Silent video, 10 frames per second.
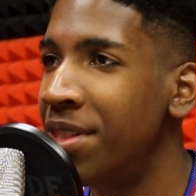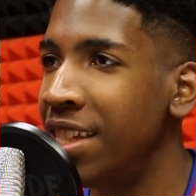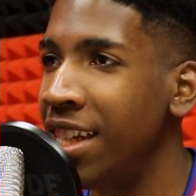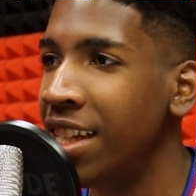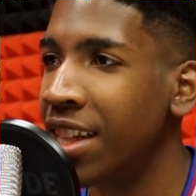
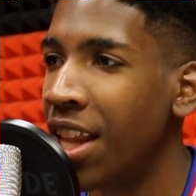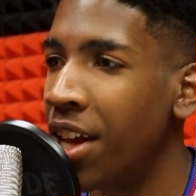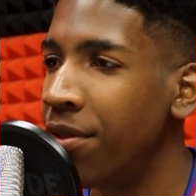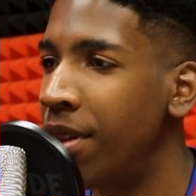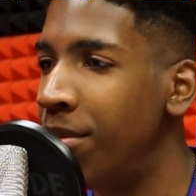seen a
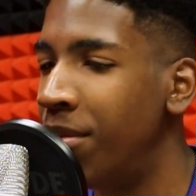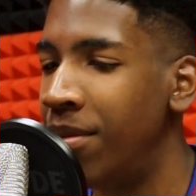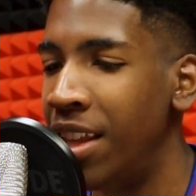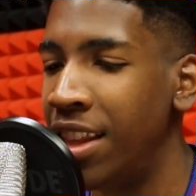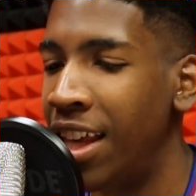lot of him
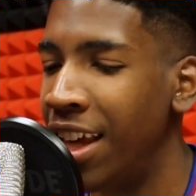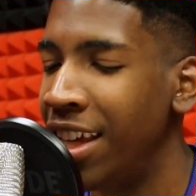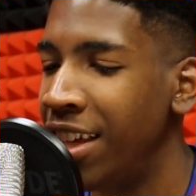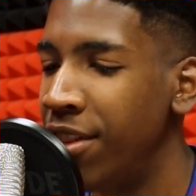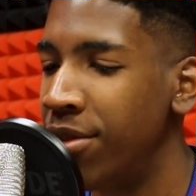in the
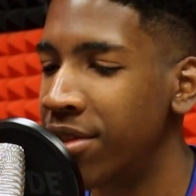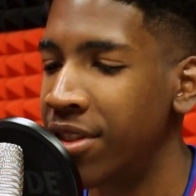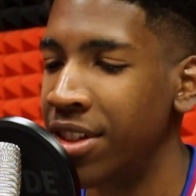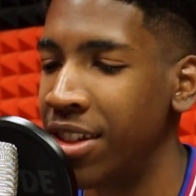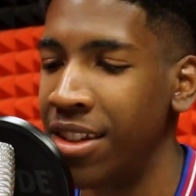AAU
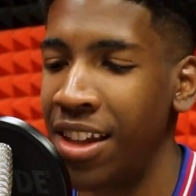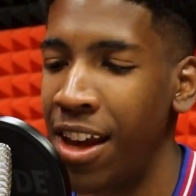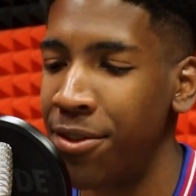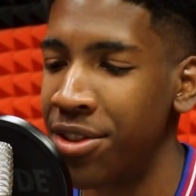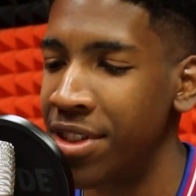circuit
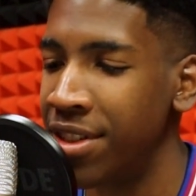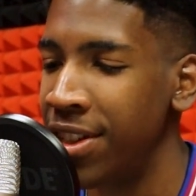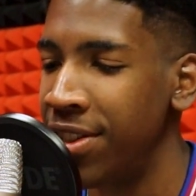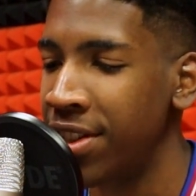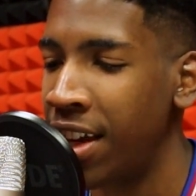ever since
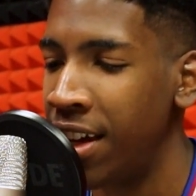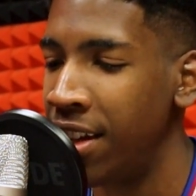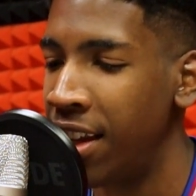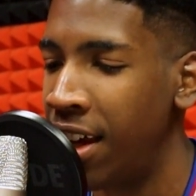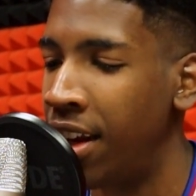he
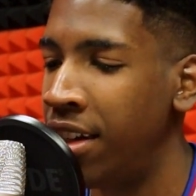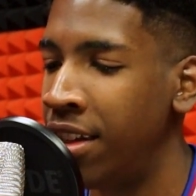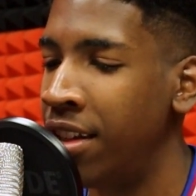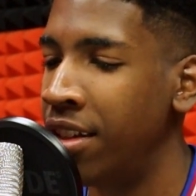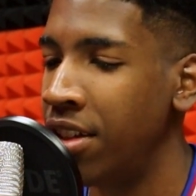signed that
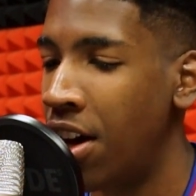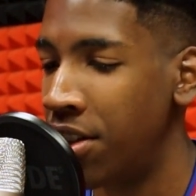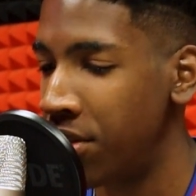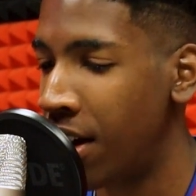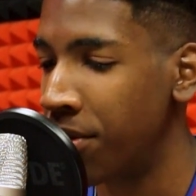
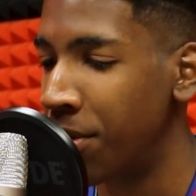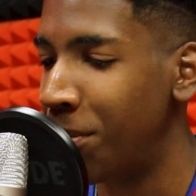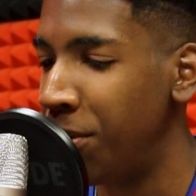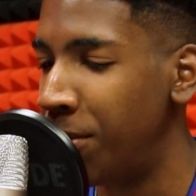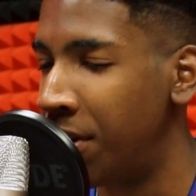contract with
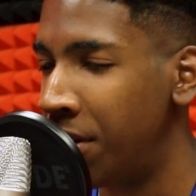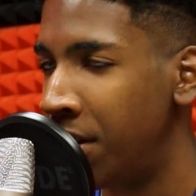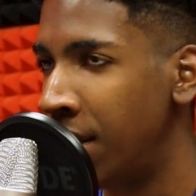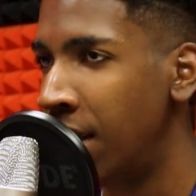Puma.